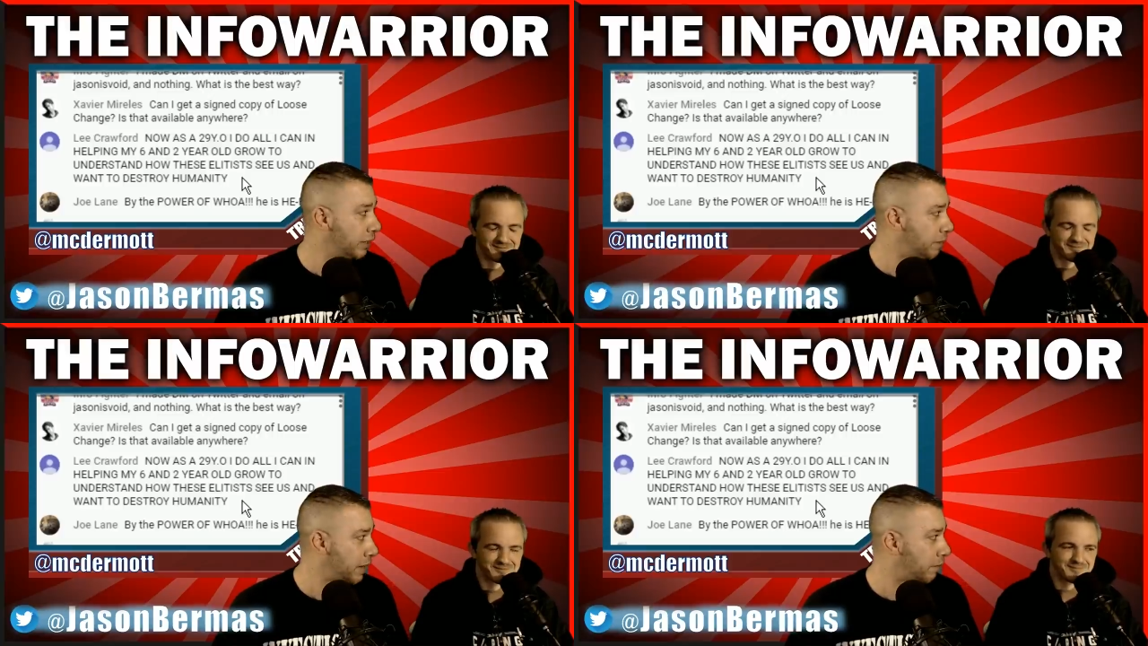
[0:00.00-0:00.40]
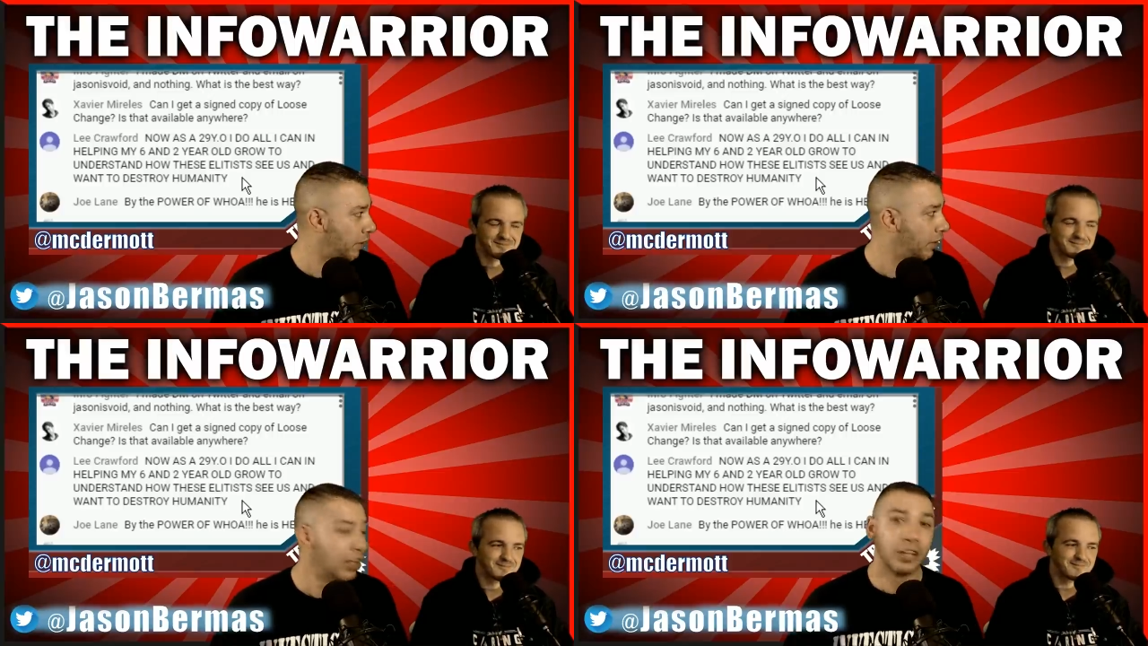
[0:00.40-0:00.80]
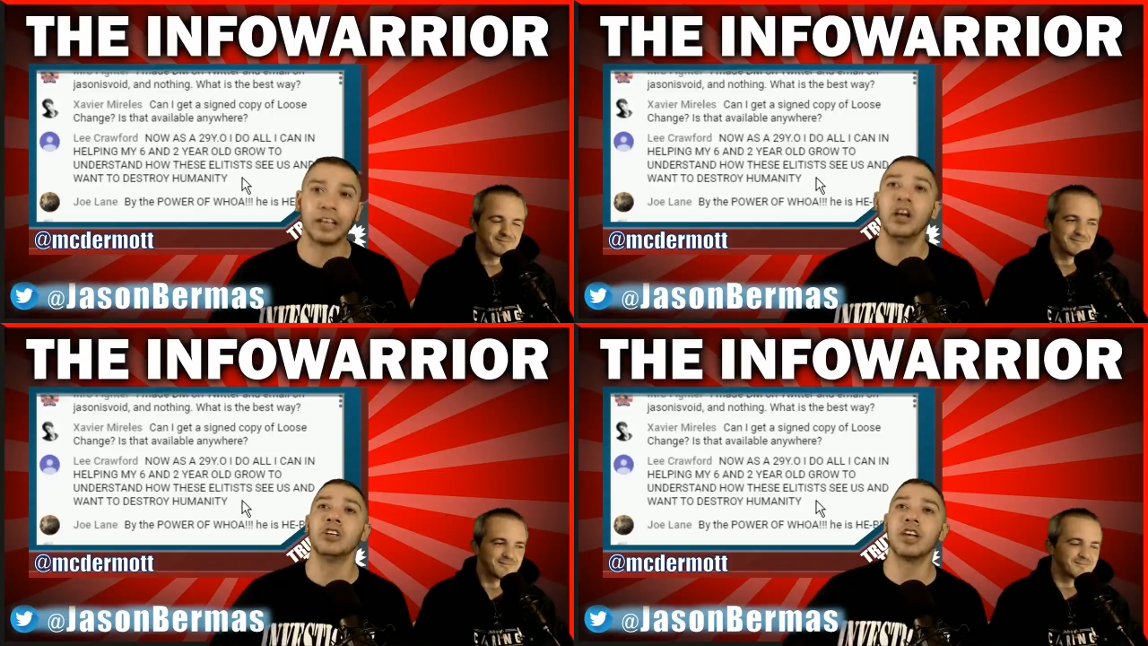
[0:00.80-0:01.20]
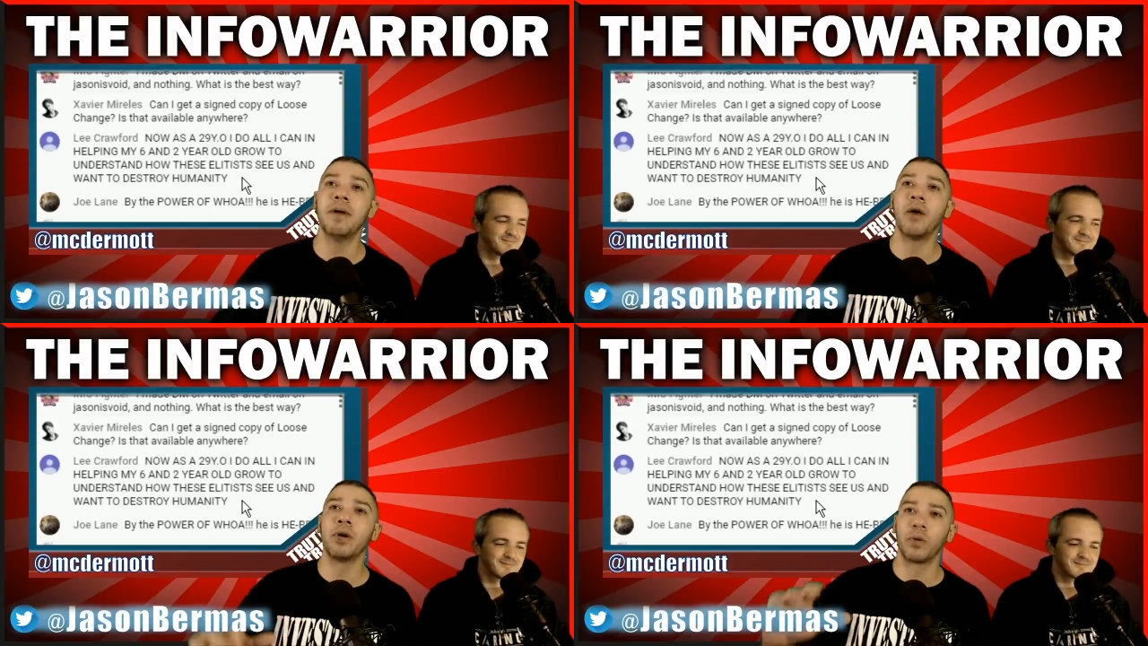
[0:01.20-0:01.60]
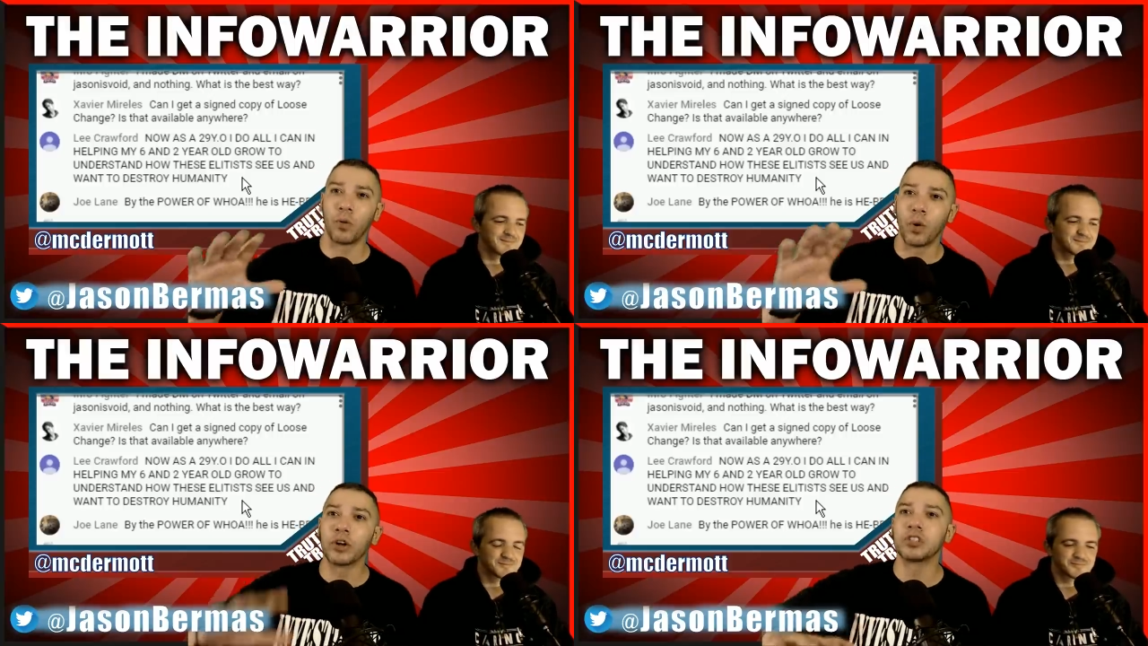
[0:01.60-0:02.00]
Speaker 1: people. Like somehow we were
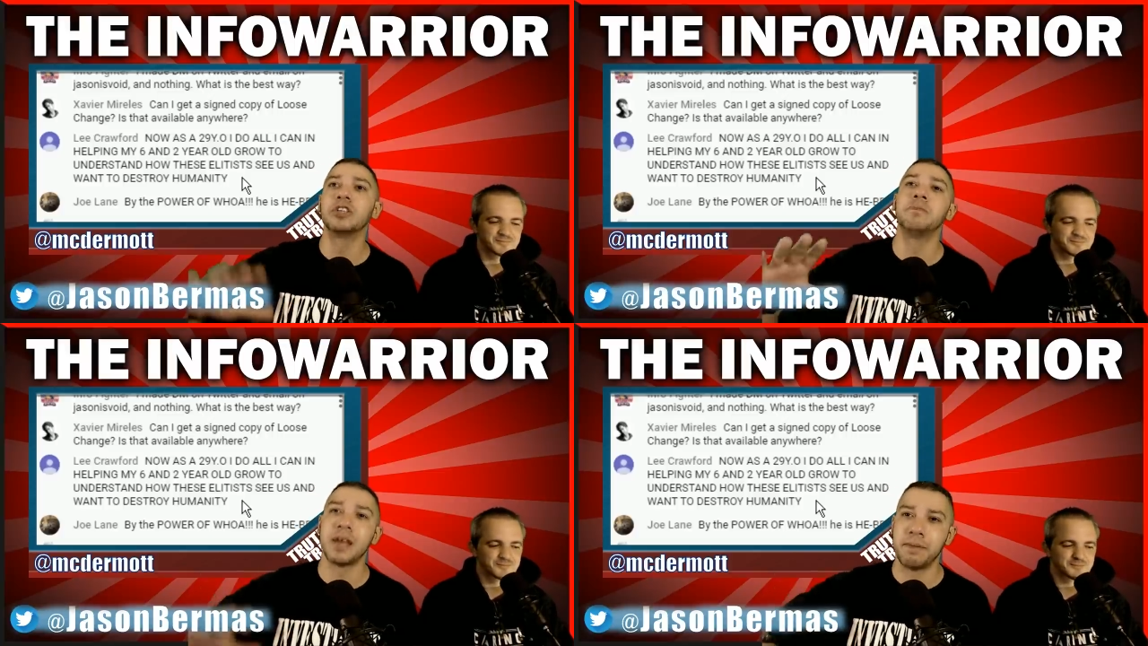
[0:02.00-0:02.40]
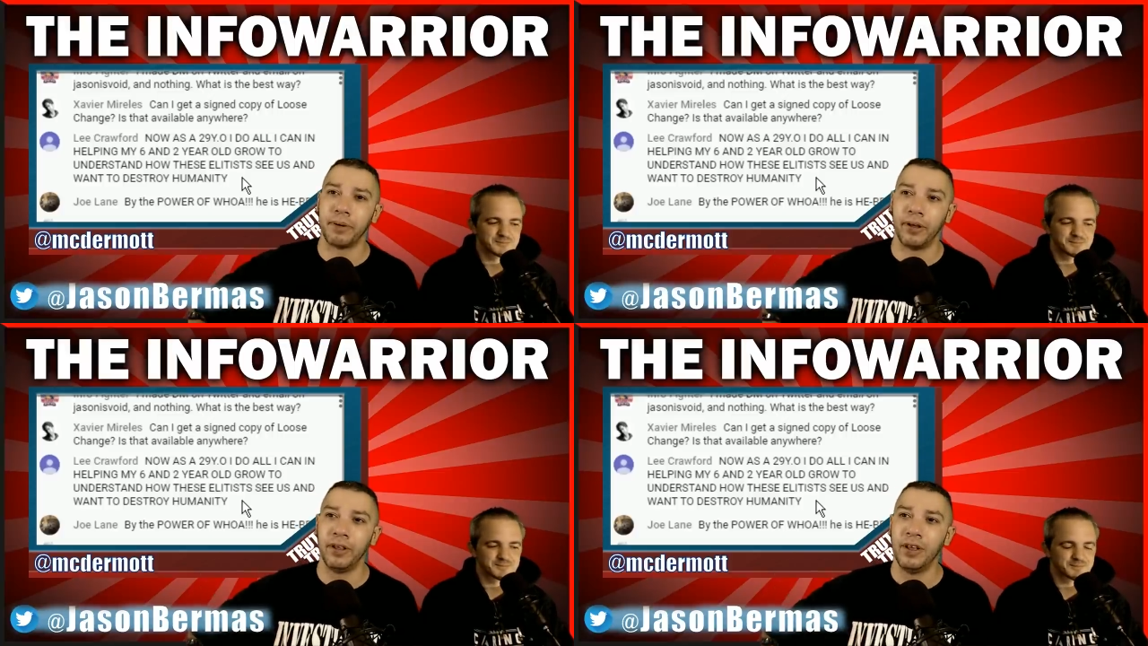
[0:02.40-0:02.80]
worse than people